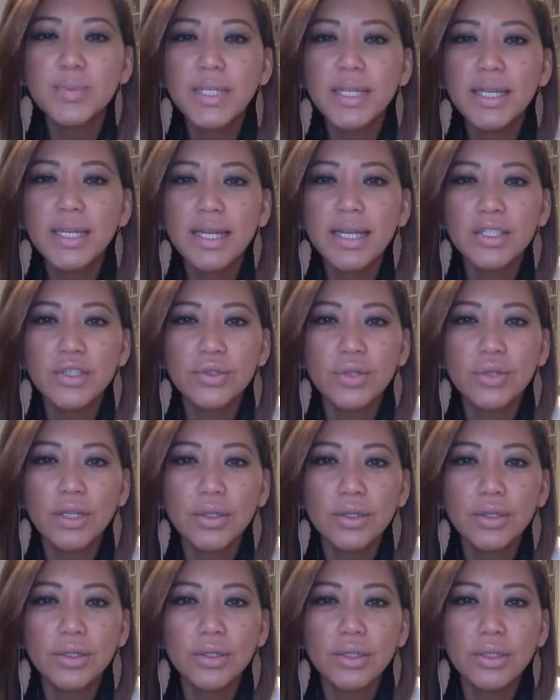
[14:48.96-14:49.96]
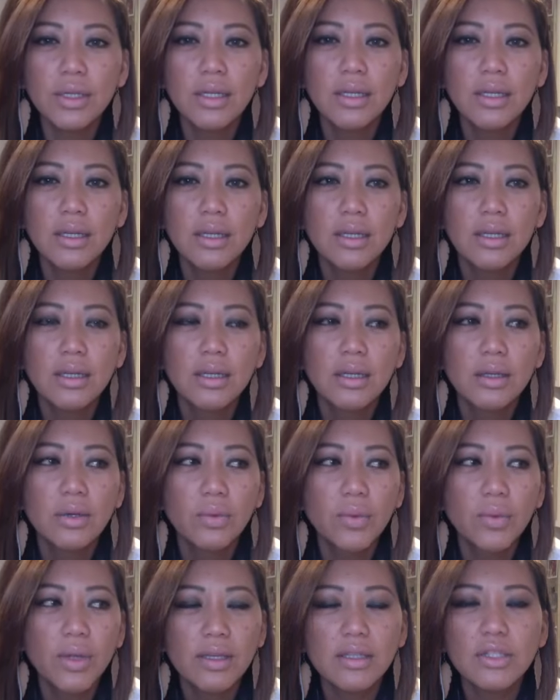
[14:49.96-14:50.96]
and I struggle
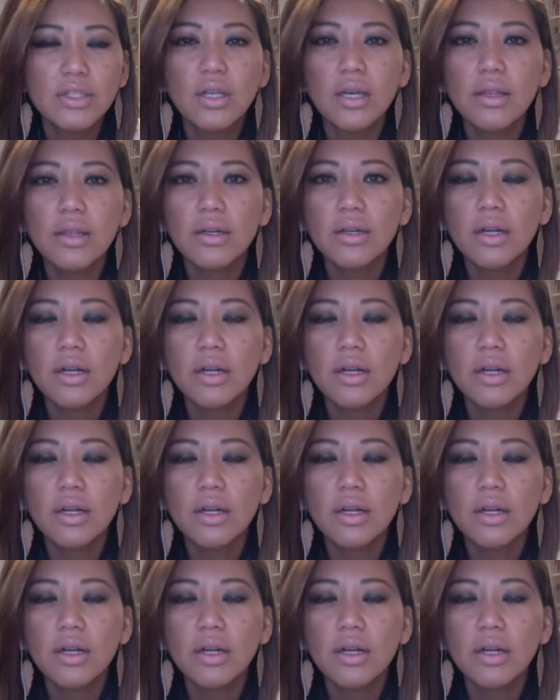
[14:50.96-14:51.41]
with each other